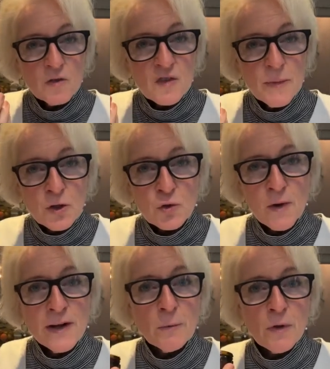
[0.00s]
Smell
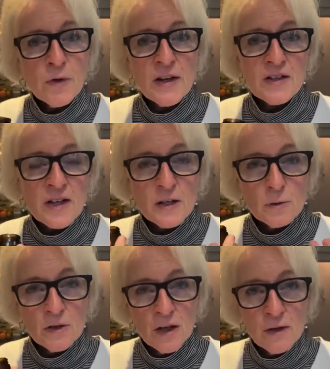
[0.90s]
train with things that
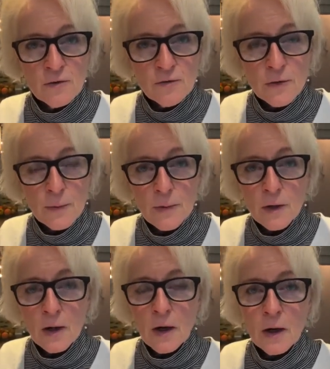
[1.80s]
you love.
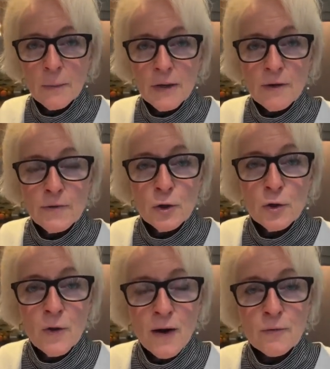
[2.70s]
If
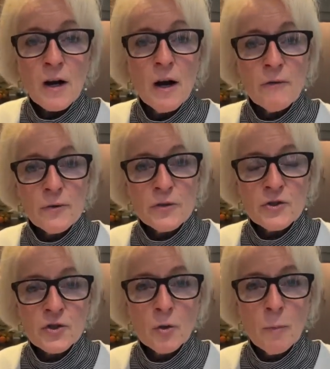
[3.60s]
you have recovered
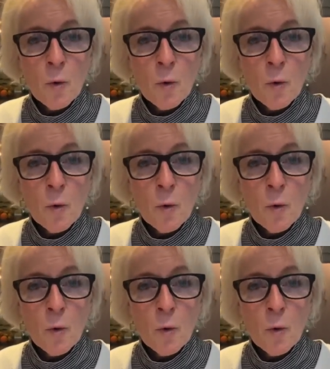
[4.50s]
to a